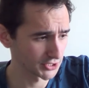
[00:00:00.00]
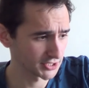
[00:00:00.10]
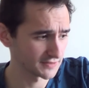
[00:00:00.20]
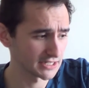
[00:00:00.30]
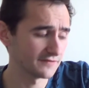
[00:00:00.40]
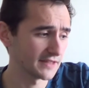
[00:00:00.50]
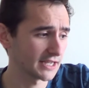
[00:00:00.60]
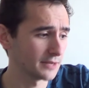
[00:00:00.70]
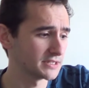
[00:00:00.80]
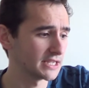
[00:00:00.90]
lots of stuff that
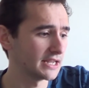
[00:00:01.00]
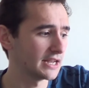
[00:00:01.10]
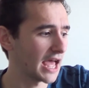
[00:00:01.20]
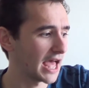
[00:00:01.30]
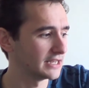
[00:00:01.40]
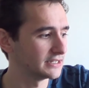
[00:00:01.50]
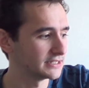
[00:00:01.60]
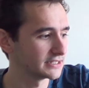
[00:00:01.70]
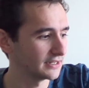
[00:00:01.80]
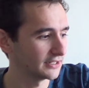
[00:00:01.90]
comes in
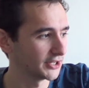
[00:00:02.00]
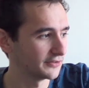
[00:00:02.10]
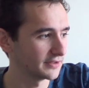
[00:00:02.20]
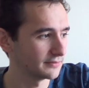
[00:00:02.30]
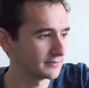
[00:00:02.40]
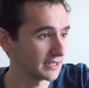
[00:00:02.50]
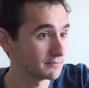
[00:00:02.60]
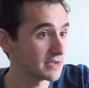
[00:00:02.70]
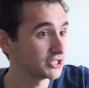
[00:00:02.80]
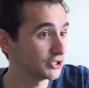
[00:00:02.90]
and kind of can
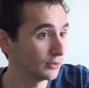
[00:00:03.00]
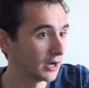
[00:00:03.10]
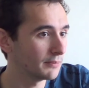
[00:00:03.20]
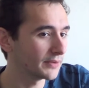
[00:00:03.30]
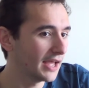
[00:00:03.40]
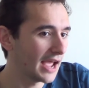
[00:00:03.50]
mess you up.